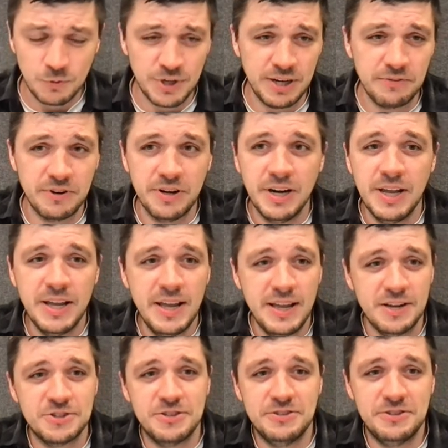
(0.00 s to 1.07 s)
whatever
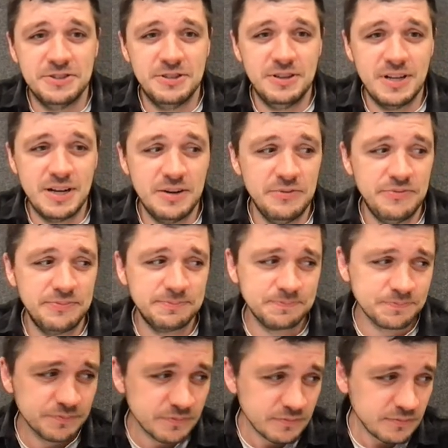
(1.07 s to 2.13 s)
actually there's a lot of
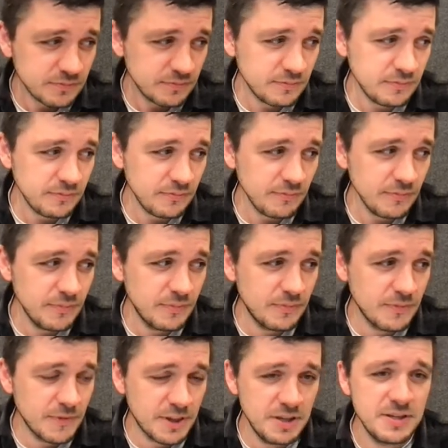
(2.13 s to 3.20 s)

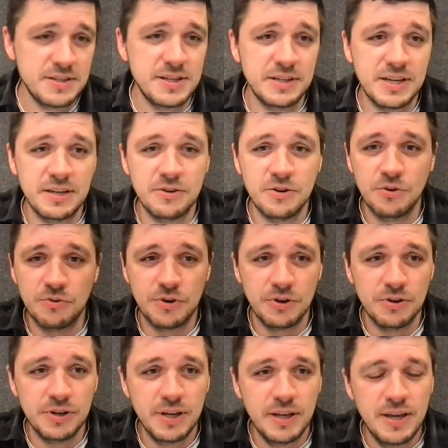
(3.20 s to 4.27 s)
things that can go
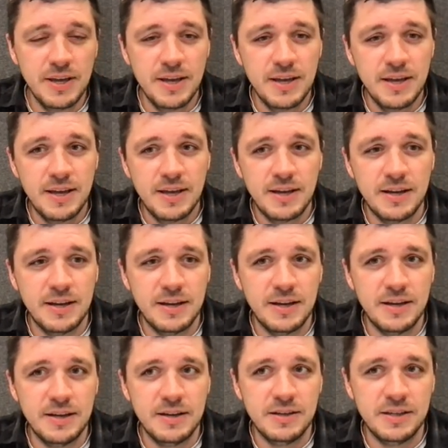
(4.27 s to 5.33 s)
wrong
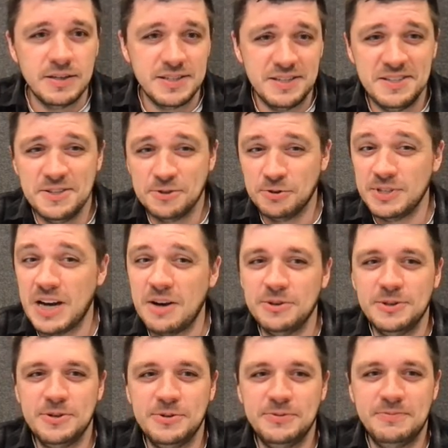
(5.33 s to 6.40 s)
uh, it's easy to
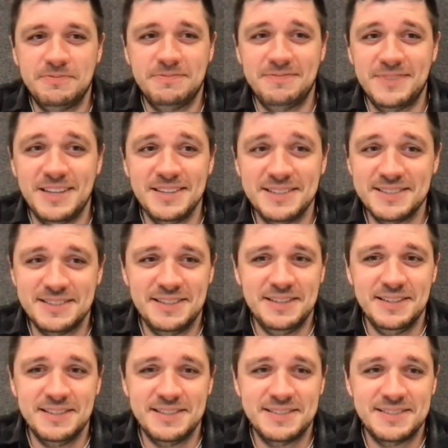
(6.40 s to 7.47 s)
download things.
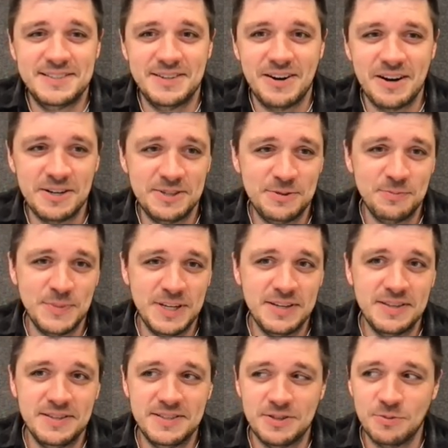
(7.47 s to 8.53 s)
It's hard to
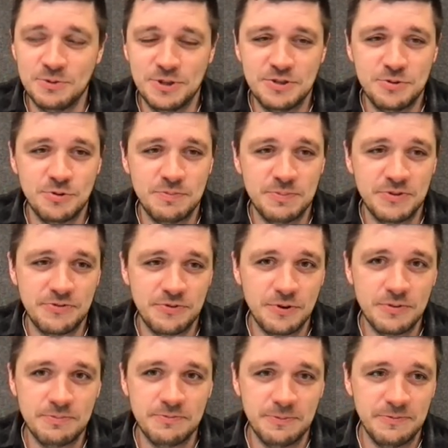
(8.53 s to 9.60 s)
make this object store
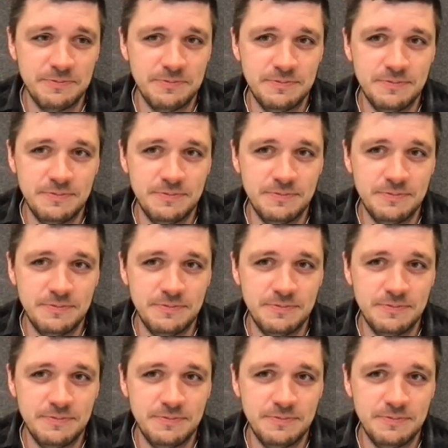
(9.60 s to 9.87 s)
perform